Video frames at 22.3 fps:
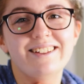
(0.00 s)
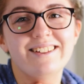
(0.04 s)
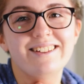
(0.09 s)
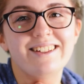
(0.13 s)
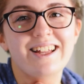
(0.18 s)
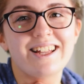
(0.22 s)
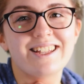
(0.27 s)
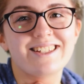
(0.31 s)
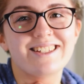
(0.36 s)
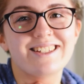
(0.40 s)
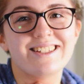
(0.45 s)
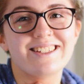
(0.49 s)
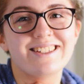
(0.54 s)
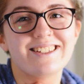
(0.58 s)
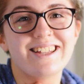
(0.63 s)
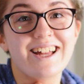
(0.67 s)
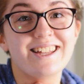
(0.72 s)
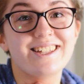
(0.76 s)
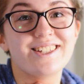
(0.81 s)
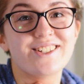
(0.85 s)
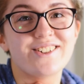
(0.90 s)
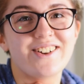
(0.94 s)

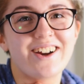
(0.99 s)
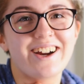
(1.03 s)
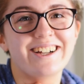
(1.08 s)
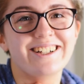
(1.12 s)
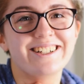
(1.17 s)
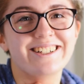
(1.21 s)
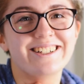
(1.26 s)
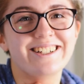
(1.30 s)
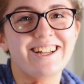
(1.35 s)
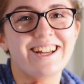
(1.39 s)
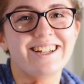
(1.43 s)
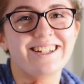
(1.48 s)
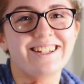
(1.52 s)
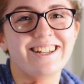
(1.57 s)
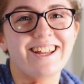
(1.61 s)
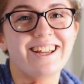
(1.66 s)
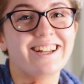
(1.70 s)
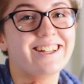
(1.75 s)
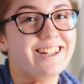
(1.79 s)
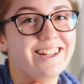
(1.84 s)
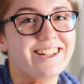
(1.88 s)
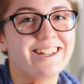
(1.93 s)
That's right.
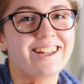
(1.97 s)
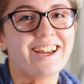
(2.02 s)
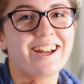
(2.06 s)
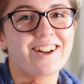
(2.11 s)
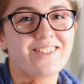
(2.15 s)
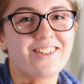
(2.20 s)
it did get